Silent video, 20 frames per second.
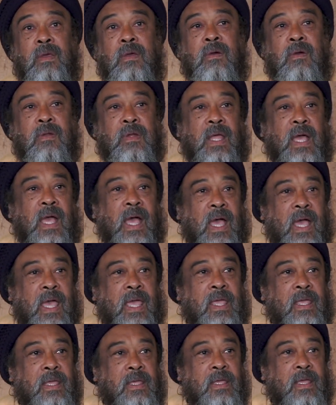or the
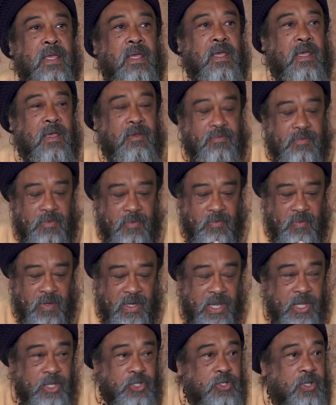I have
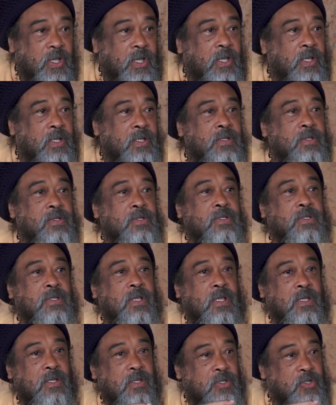relations
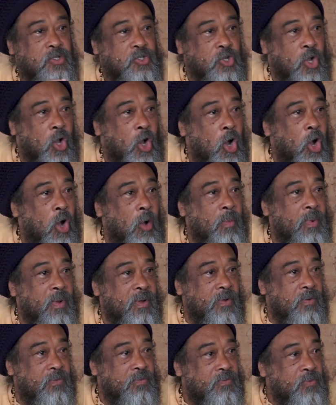and a job
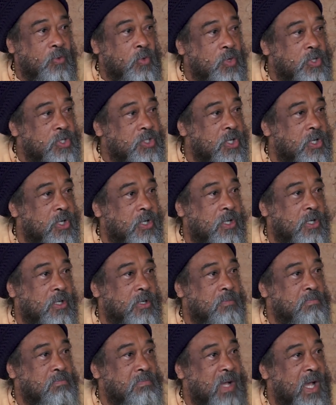and future
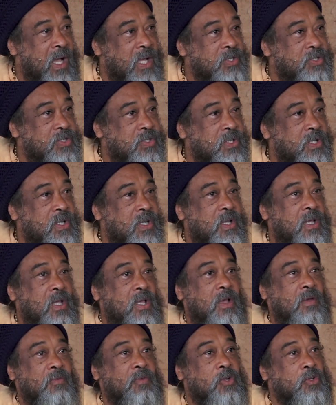and past?
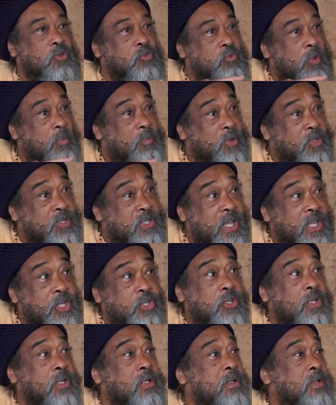I've got a
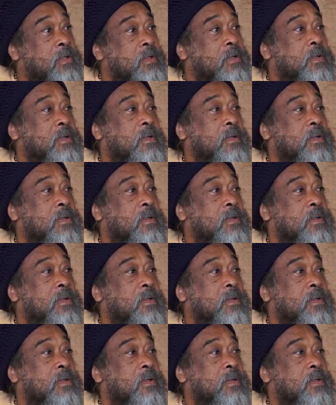reputation.